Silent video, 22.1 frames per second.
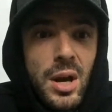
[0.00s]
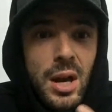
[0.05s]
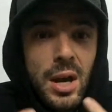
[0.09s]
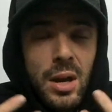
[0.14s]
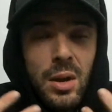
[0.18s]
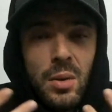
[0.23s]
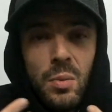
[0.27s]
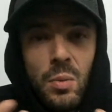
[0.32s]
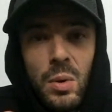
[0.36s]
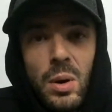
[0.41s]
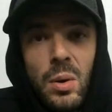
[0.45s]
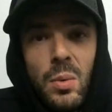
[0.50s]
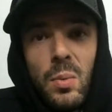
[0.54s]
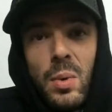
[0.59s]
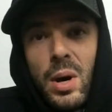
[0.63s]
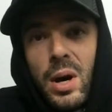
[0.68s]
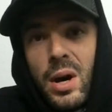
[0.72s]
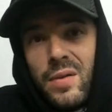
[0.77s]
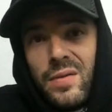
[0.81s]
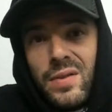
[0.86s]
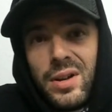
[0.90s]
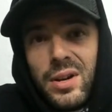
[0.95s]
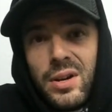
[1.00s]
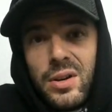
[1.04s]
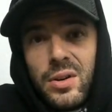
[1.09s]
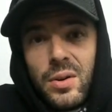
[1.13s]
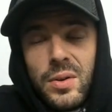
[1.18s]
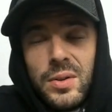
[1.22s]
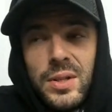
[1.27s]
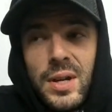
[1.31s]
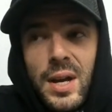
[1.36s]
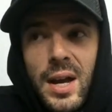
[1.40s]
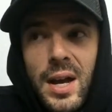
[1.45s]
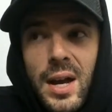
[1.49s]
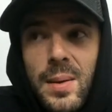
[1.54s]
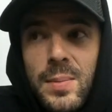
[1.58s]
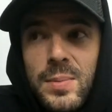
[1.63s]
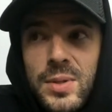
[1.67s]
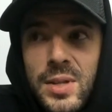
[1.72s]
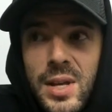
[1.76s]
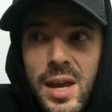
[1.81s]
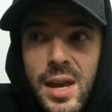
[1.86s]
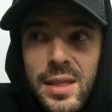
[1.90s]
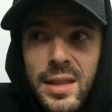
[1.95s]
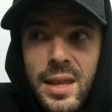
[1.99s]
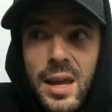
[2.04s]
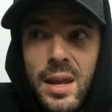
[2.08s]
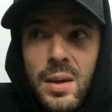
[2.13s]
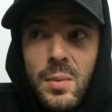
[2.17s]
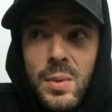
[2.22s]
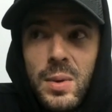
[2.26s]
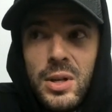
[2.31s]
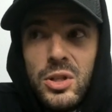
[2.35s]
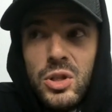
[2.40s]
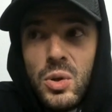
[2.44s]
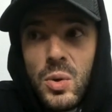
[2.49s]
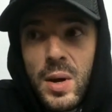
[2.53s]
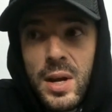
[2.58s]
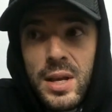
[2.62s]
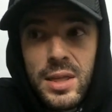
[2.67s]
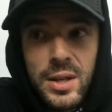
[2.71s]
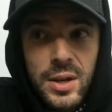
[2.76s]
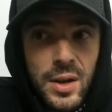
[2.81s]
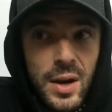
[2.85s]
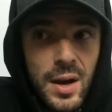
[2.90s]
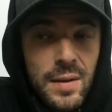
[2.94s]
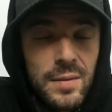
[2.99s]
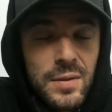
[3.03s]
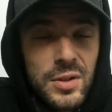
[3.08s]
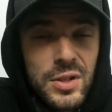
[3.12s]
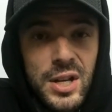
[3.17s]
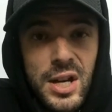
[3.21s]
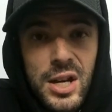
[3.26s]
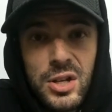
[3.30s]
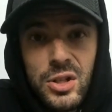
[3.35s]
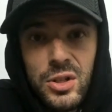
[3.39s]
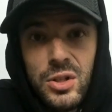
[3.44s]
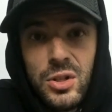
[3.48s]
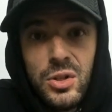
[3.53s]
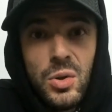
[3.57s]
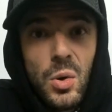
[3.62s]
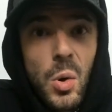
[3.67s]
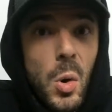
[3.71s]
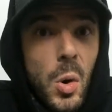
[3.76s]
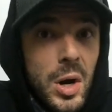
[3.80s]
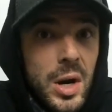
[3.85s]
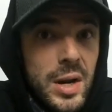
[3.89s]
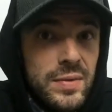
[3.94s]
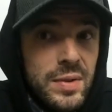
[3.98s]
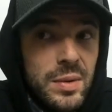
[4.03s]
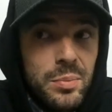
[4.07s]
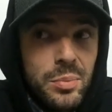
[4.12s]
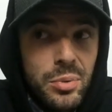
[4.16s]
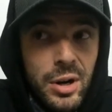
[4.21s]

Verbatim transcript: and we're aware of it at all times and then we join the conversations or even